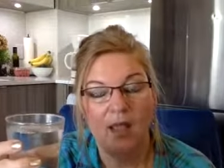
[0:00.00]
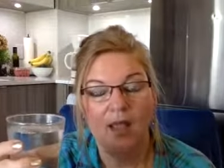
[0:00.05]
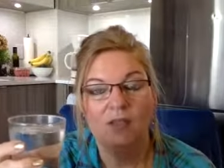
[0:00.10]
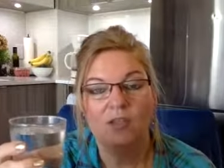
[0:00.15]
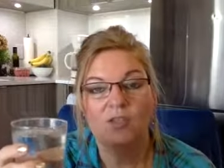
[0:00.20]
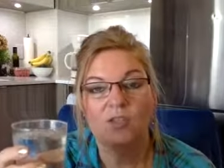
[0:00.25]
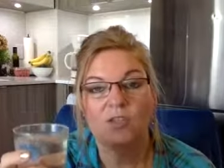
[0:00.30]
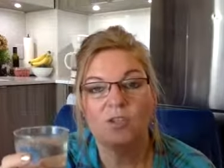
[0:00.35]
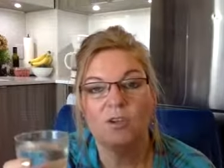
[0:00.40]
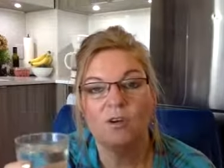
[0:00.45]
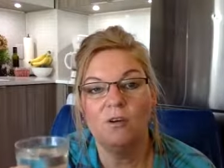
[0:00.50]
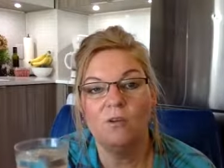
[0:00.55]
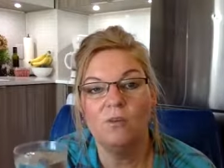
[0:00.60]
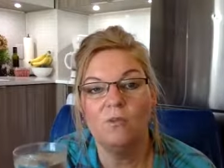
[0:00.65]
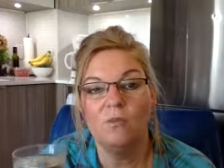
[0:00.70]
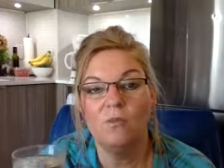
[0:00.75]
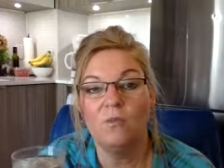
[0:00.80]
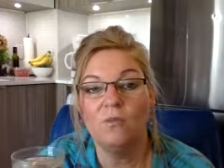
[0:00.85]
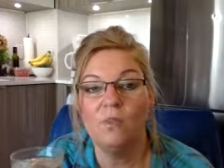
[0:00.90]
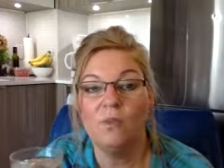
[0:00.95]

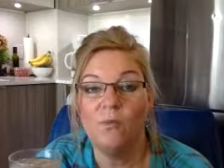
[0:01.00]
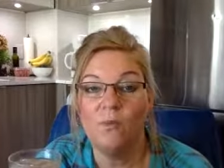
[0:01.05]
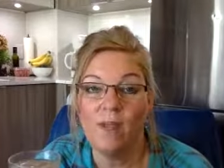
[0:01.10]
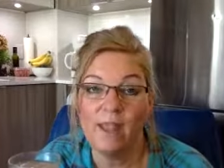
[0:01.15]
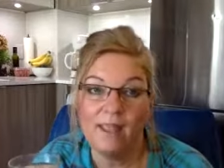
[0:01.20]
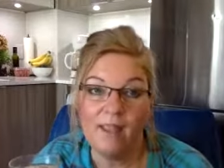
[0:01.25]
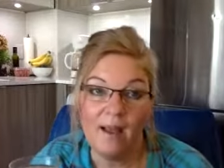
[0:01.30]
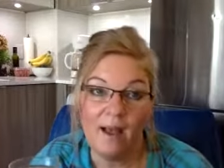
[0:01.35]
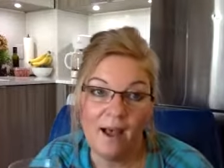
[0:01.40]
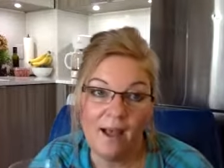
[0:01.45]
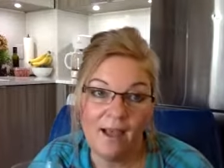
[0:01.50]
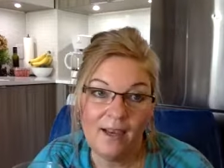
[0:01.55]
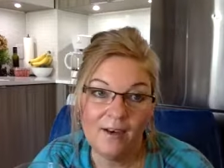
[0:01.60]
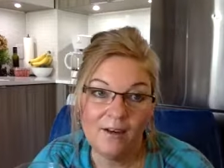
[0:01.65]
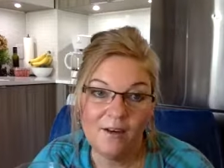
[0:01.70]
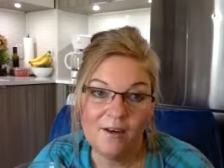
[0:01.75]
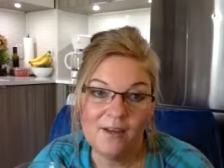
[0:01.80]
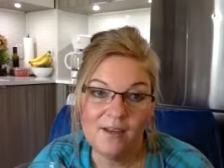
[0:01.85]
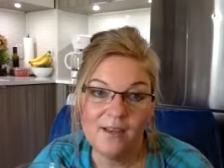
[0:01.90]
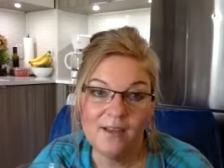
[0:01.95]
So the way I
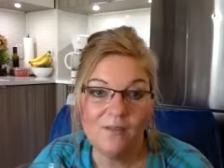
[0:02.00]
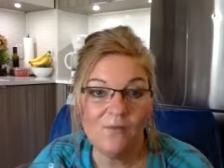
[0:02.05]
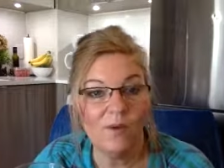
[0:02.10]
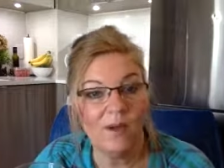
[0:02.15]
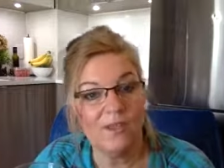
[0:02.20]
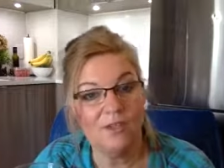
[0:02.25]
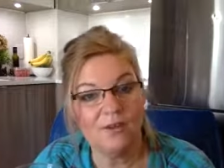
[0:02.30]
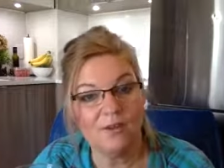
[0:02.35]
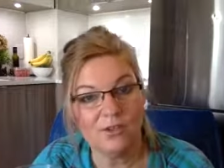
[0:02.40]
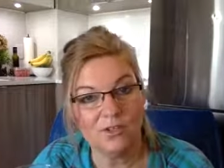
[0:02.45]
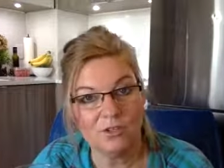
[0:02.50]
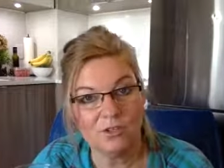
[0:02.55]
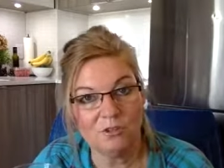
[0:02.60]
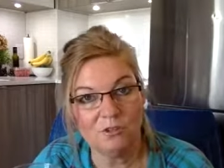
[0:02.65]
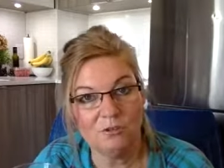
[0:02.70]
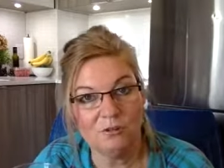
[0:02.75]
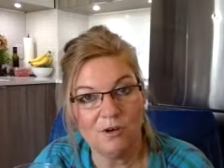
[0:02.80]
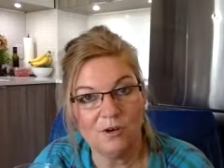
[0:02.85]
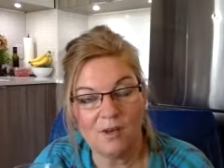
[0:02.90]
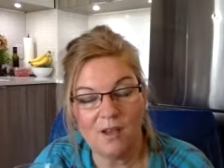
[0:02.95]
learned it, whether it's
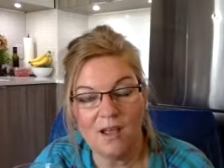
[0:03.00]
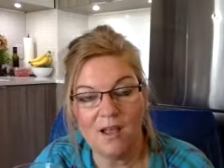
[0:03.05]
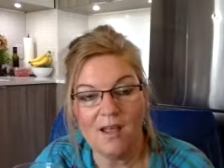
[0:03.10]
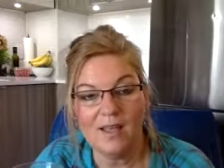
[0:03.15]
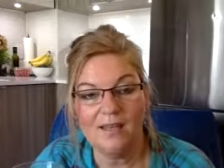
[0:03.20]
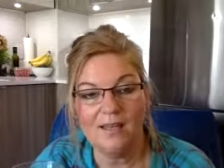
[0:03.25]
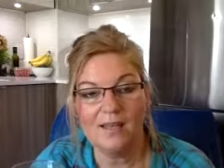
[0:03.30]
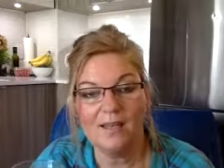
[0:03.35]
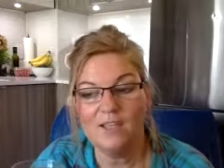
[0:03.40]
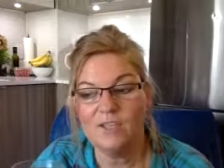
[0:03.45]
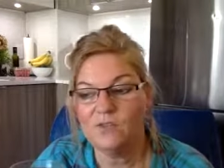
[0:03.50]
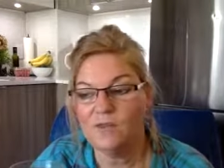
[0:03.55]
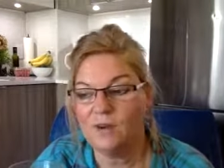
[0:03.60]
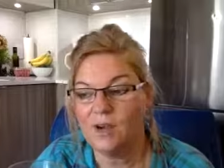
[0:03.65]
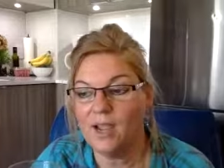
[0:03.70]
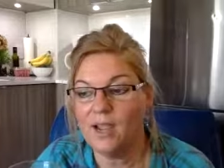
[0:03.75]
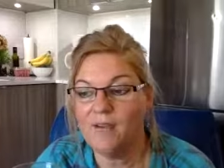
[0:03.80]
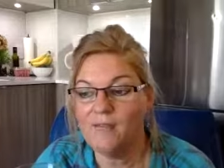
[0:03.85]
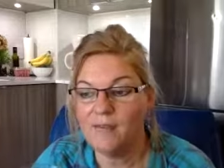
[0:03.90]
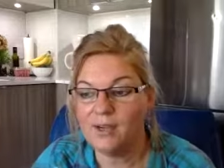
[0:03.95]
true or not, is for
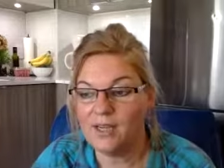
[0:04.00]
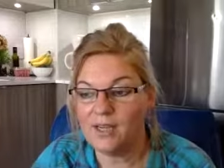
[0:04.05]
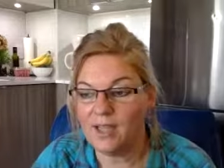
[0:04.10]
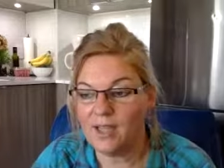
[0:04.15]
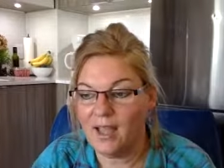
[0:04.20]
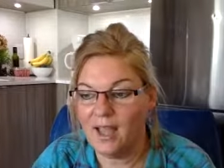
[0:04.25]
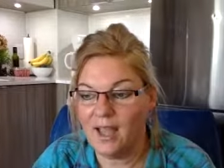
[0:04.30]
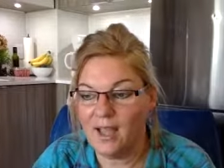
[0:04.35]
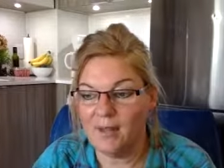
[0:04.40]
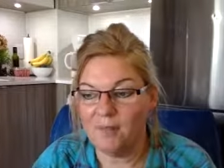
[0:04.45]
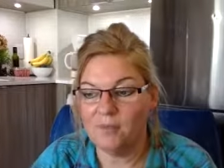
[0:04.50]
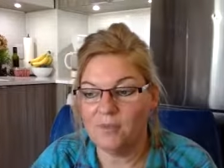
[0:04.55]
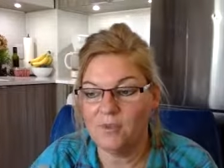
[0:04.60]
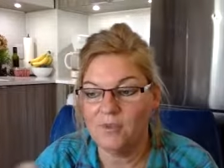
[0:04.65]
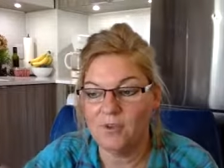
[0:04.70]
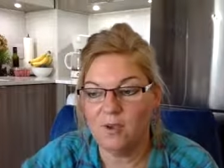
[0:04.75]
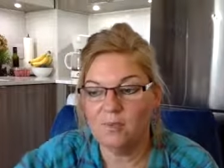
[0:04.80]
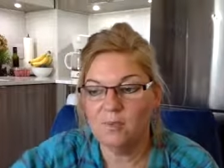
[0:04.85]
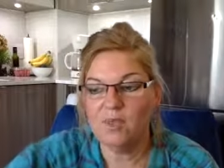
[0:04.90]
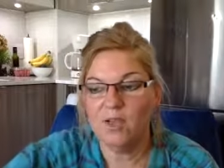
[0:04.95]
every cup.
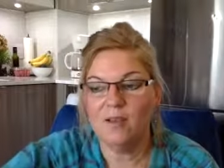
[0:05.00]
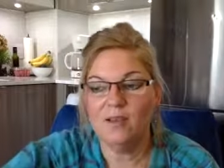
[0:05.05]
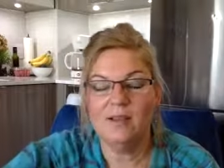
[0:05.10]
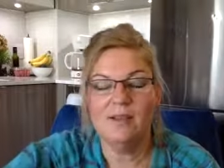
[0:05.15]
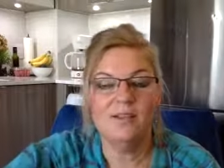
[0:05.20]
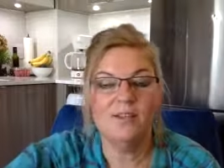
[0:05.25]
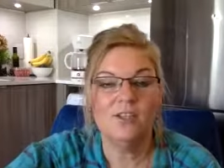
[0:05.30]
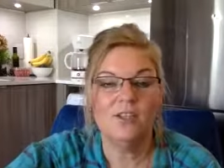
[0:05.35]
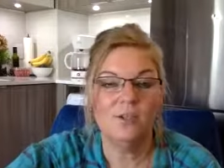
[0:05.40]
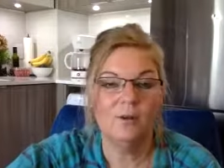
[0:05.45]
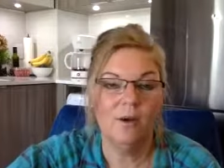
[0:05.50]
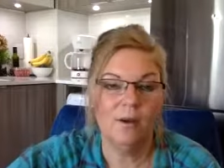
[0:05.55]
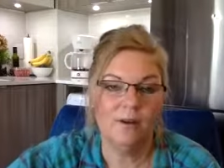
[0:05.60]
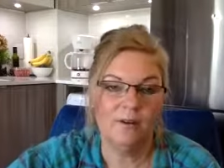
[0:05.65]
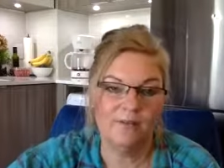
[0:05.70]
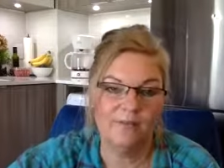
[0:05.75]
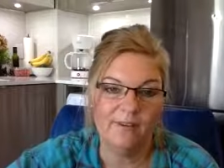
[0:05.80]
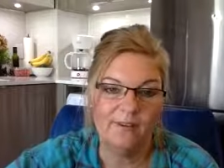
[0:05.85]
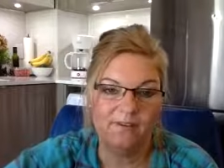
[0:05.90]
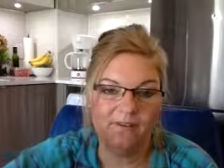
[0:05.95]
So I'm talking
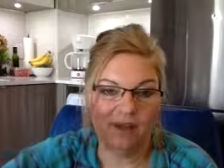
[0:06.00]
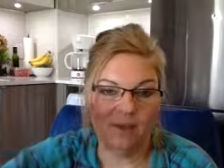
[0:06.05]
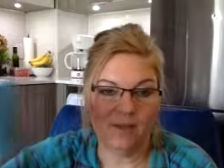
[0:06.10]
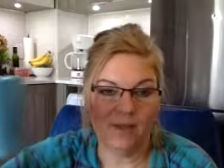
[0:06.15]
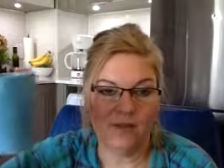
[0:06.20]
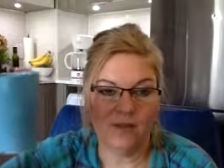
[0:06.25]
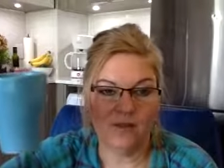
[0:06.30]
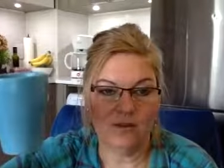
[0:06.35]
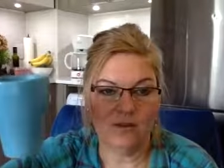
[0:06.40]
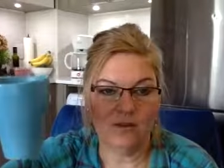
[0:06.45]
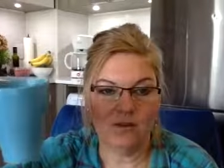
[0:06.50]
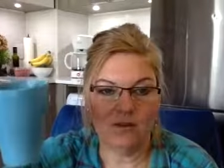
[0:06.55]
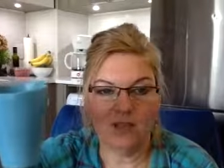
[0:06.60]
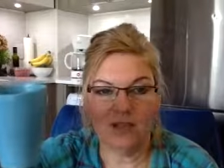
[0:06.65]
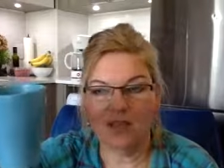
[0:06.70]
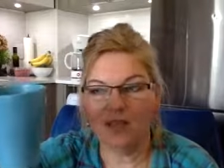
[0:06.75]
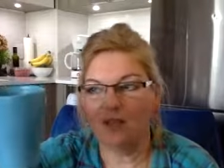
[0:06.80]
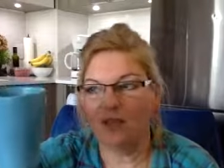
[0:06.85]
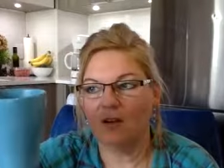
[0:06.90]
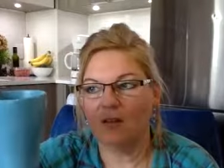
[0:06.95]
250 mils. This
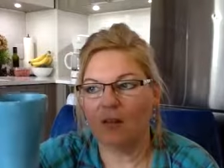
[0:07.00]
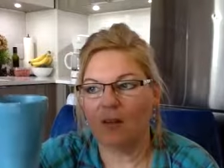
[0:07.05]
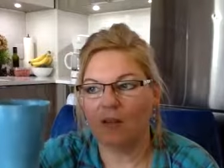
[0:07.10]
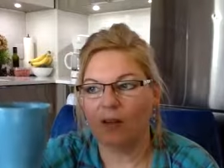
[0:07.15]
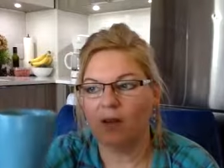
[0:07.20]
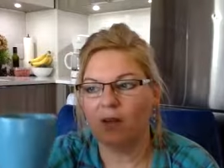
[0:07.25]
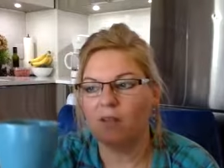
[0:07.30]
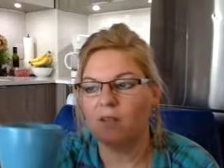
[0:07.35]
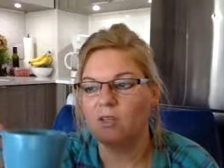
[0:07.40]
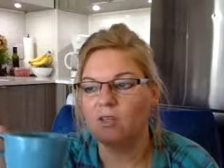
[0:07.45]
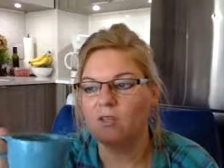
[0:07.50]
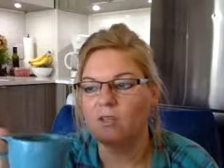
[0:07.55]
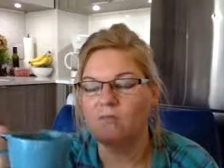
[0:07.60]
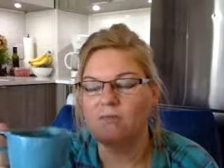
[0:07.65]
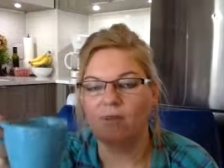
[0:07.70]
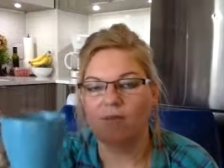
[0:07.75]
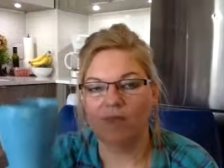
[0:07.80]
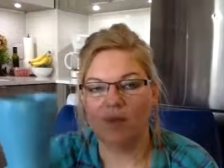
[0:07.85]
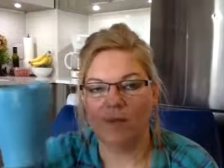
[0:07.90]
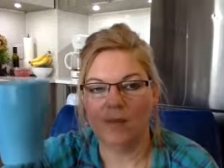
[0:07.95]
is a little bit bigger than
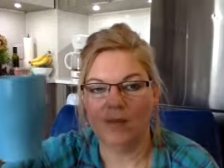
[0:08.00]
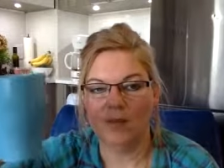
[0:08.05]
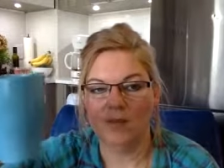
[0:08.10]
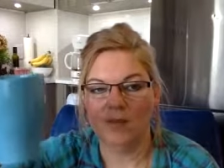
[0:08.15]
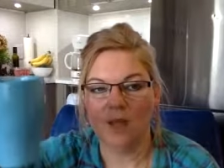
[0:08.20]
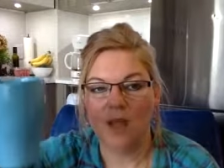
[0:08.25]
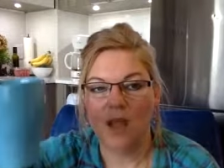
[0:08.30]
250 mils.